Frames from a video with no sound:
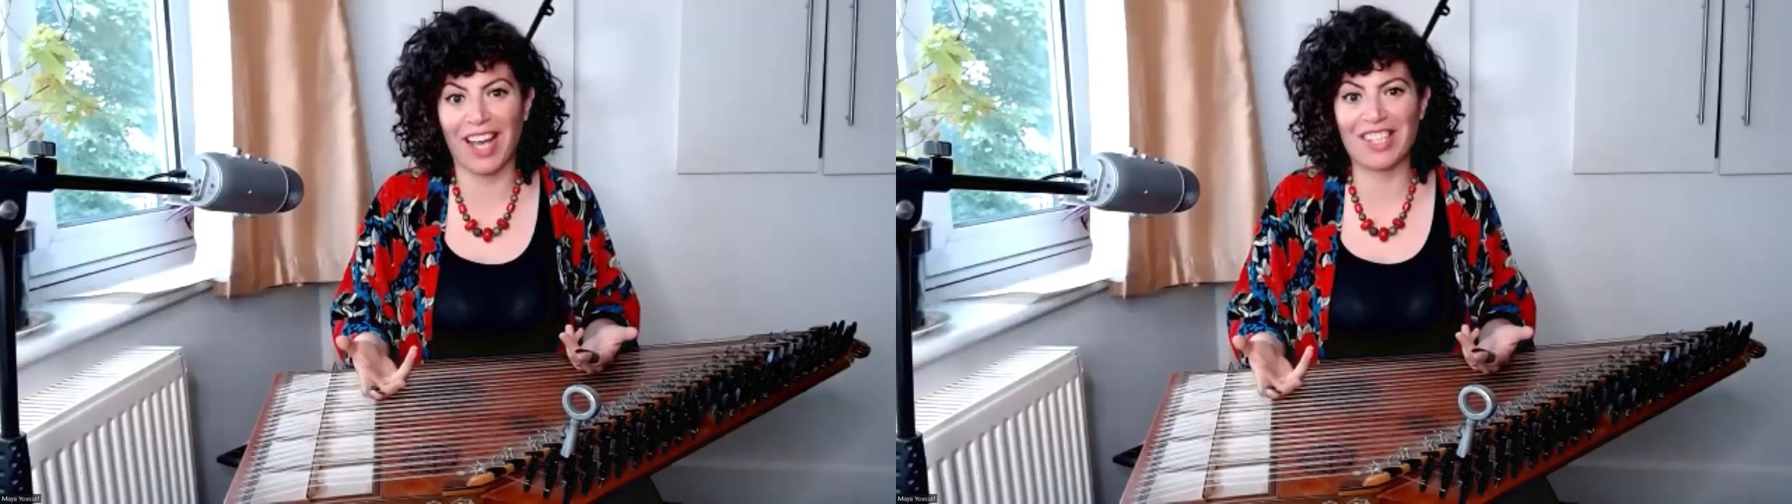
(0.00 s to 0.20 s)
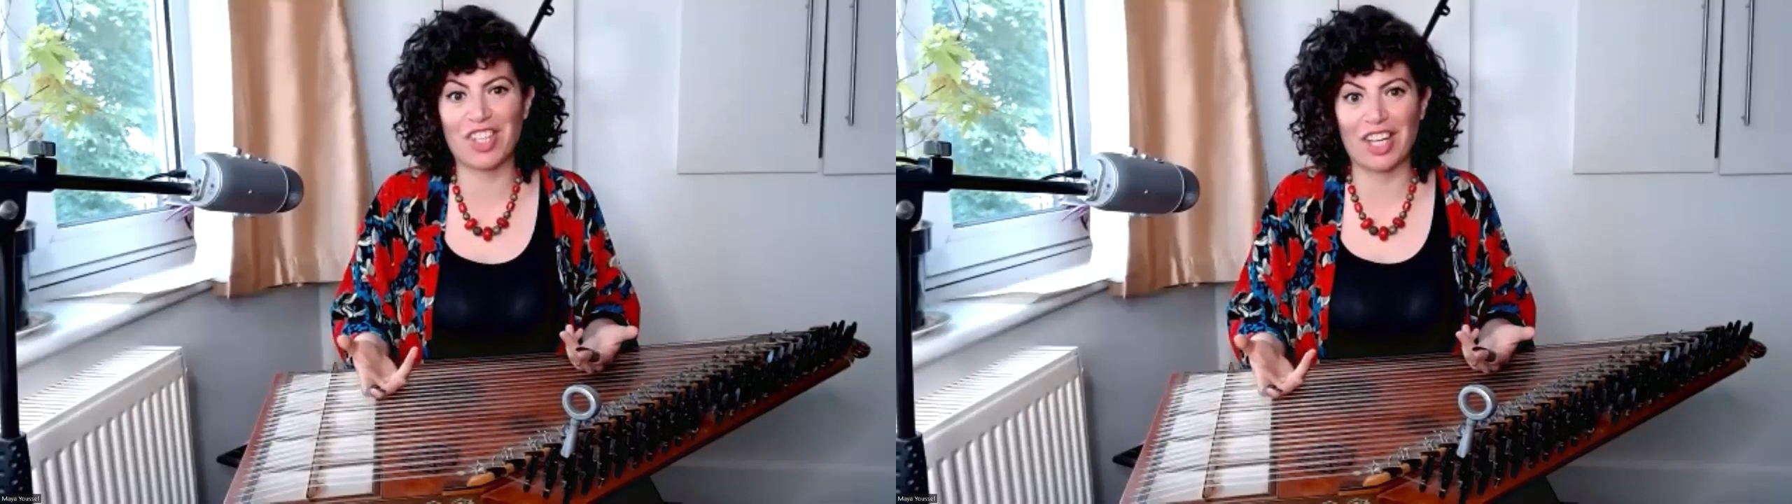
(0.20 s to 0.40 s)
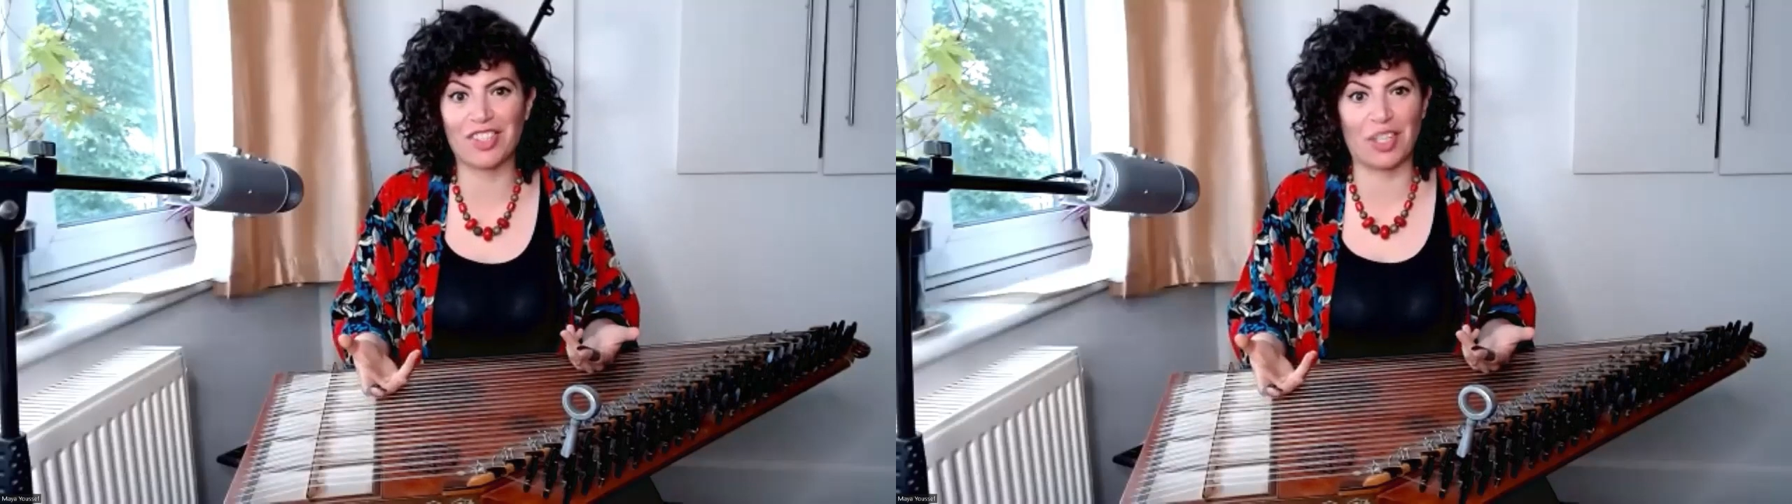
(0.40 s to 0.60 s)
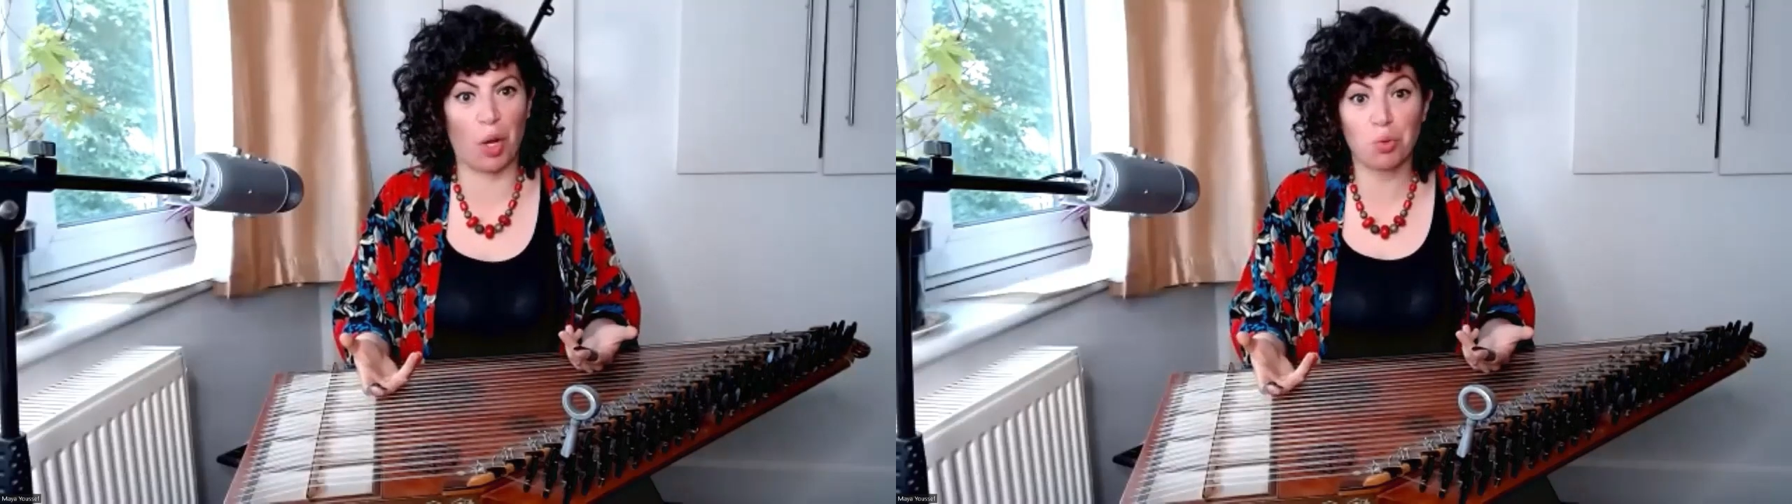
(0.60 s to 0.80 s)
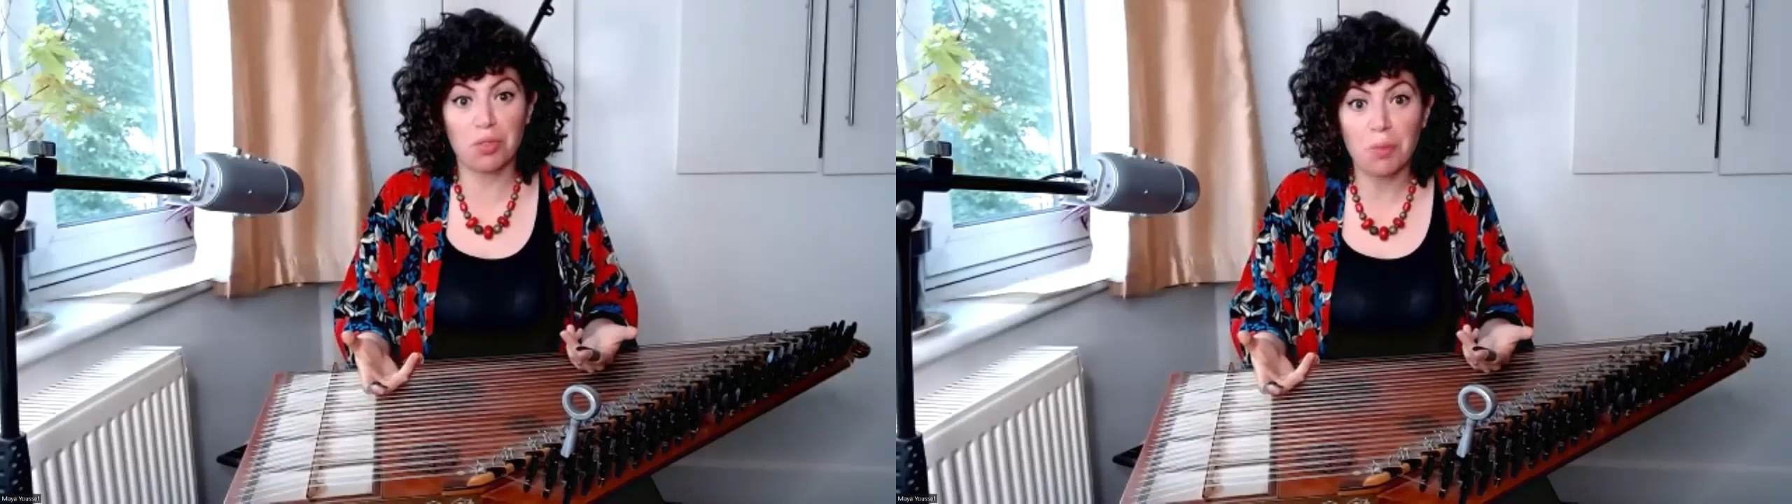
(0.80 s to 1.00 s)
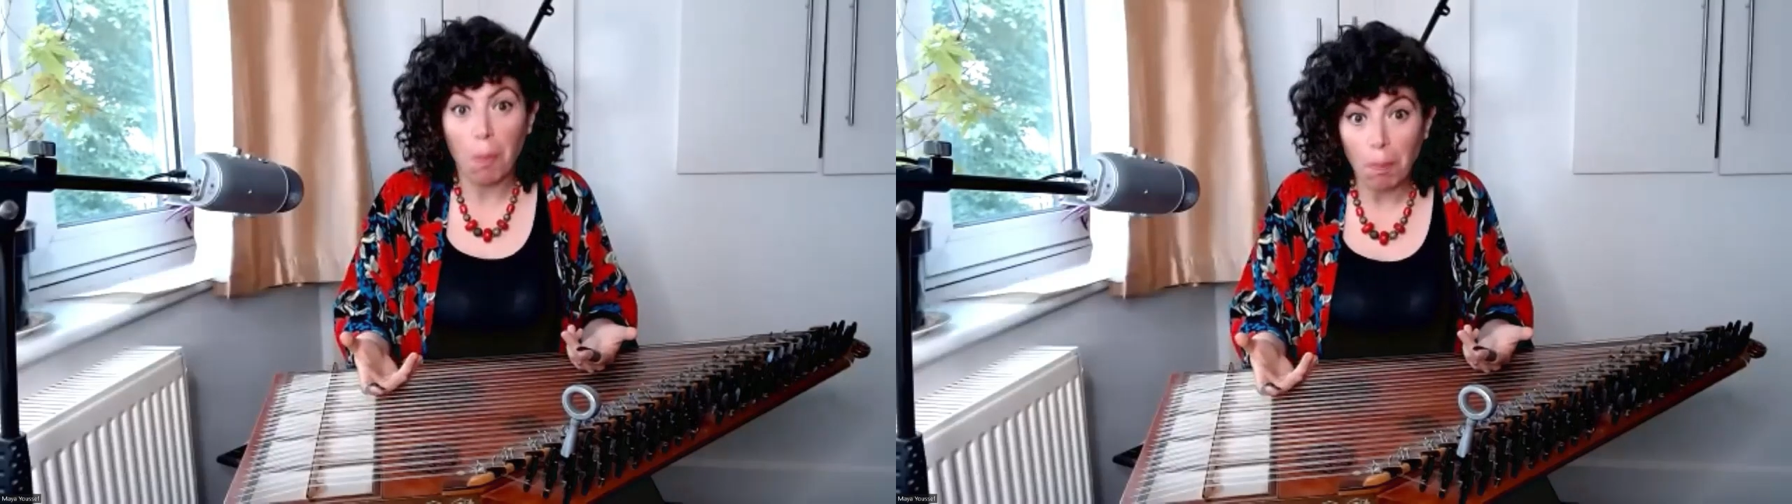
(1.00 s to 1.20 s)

I changed the notes.